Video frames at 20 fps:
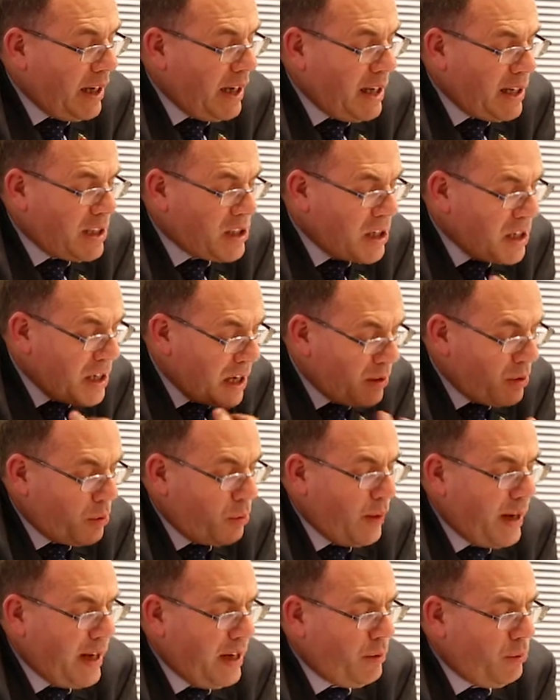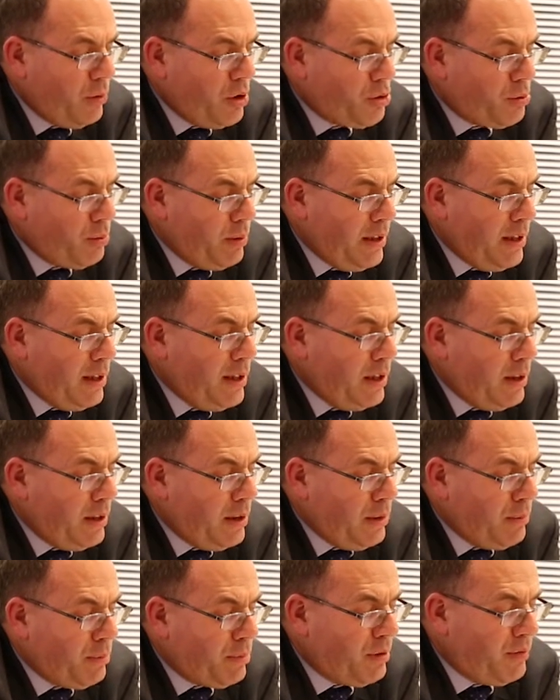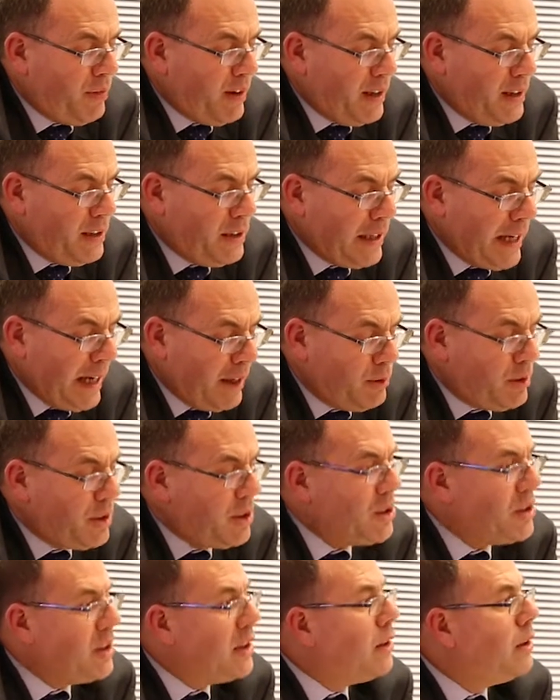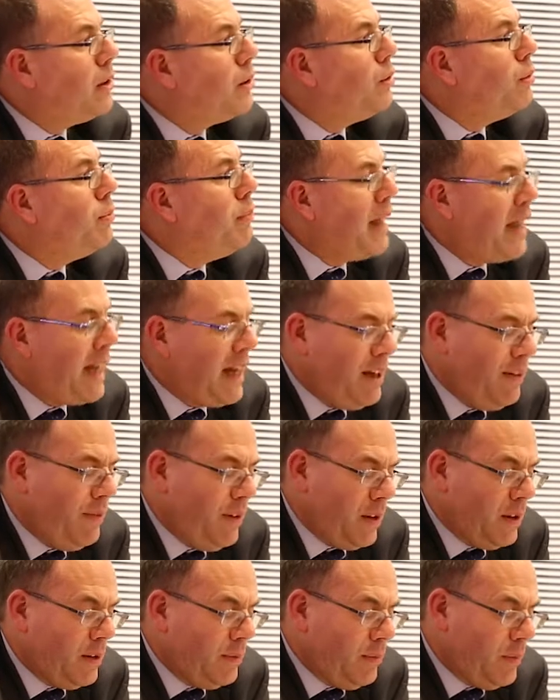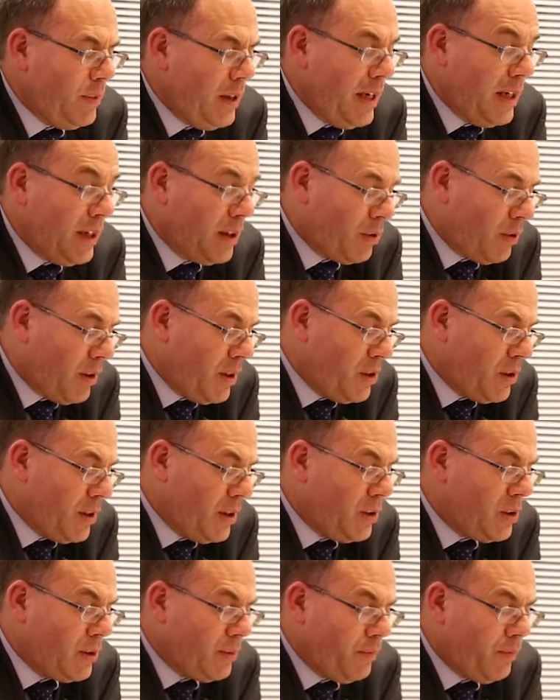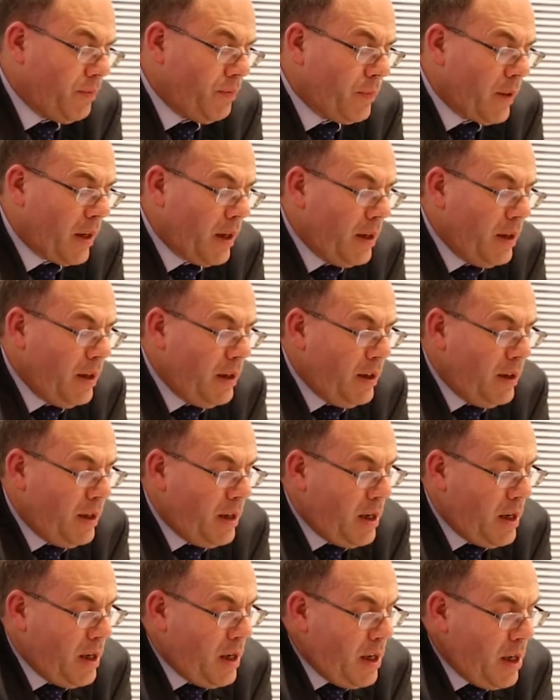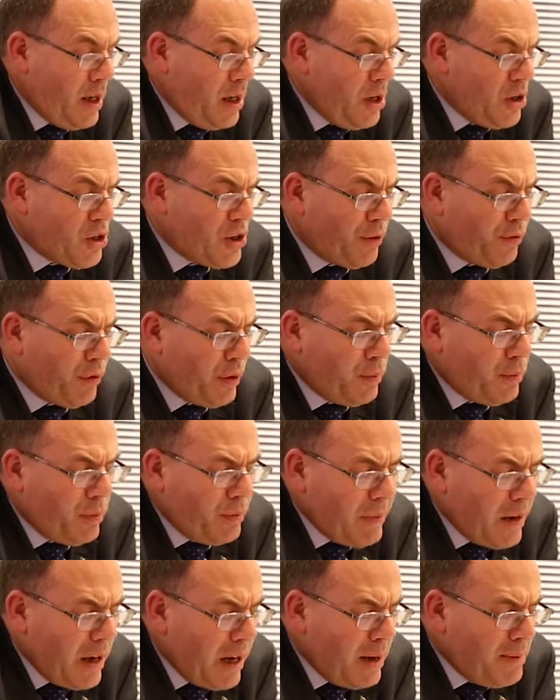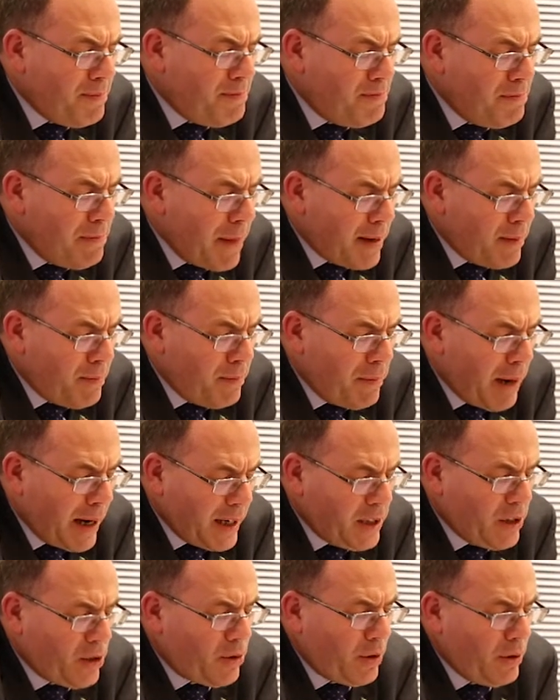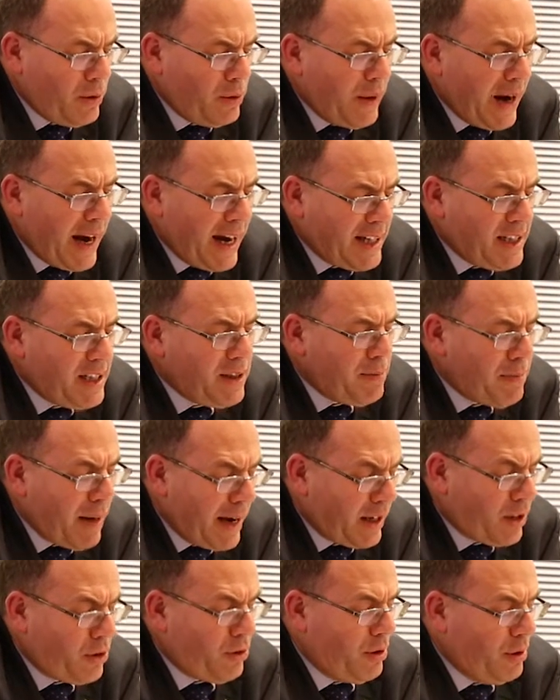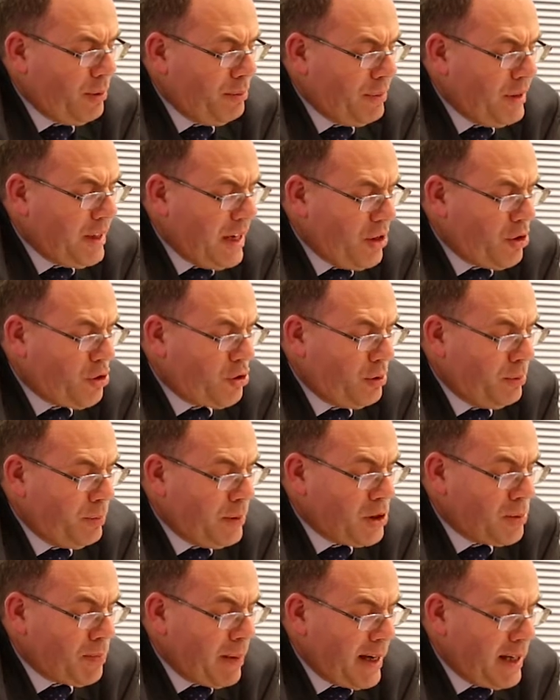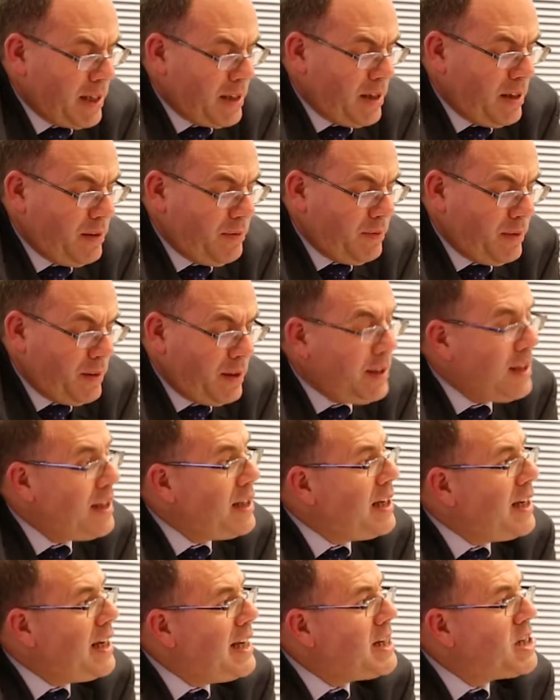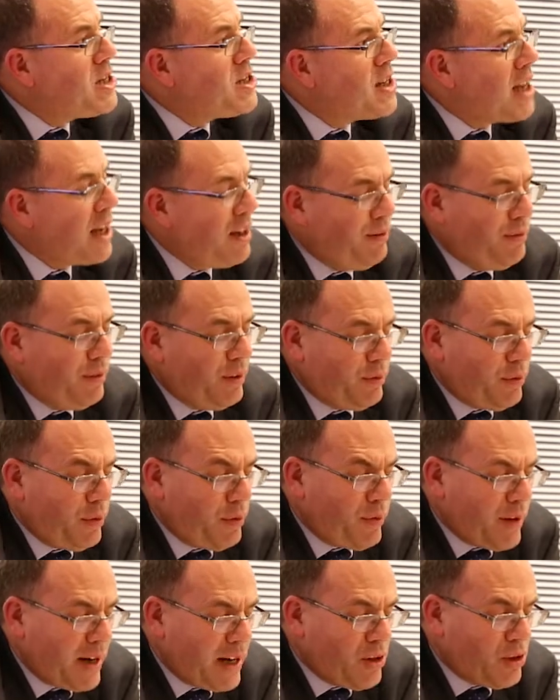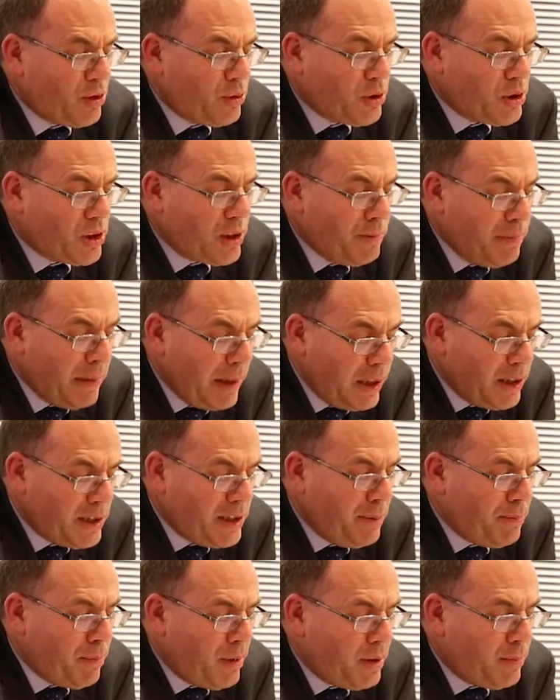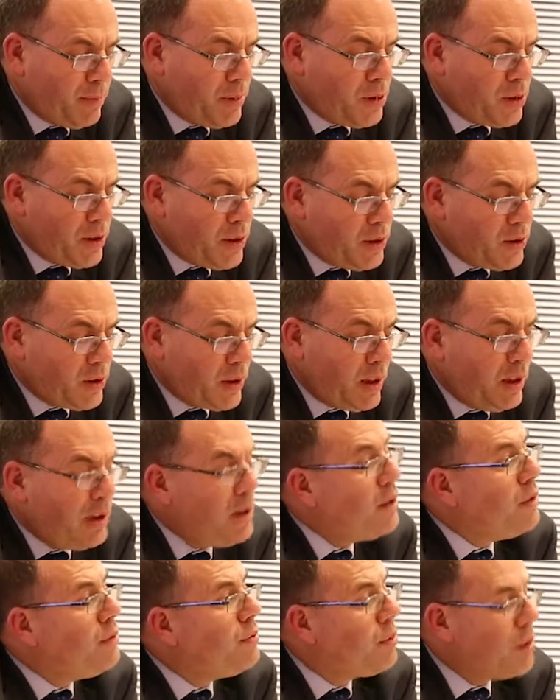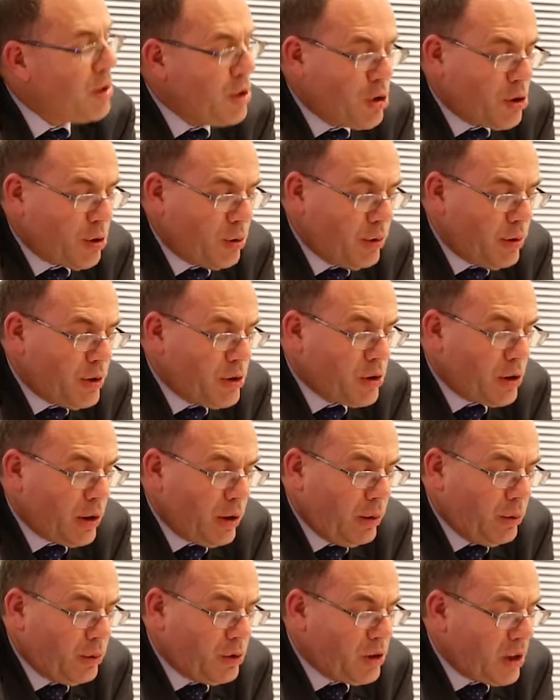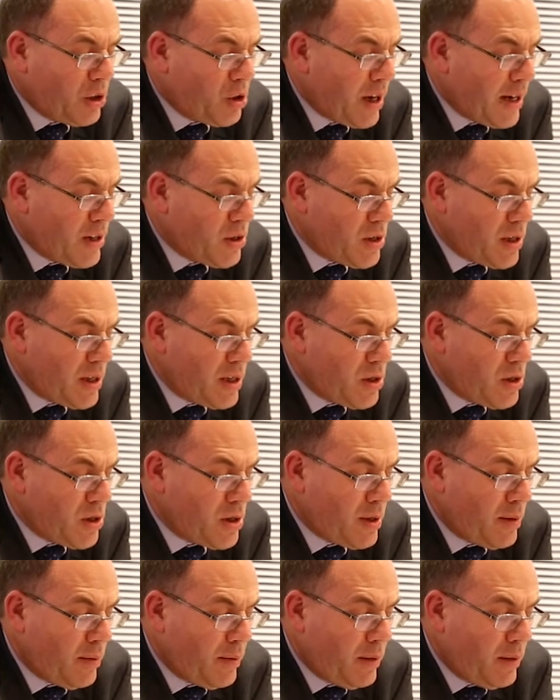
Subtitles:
it's another way in which we provide counter-cyclical behaviour in a crisis. So from a micro and a macro prudential perspective, it's safer for financial stability purposes for insurers to hold such assets.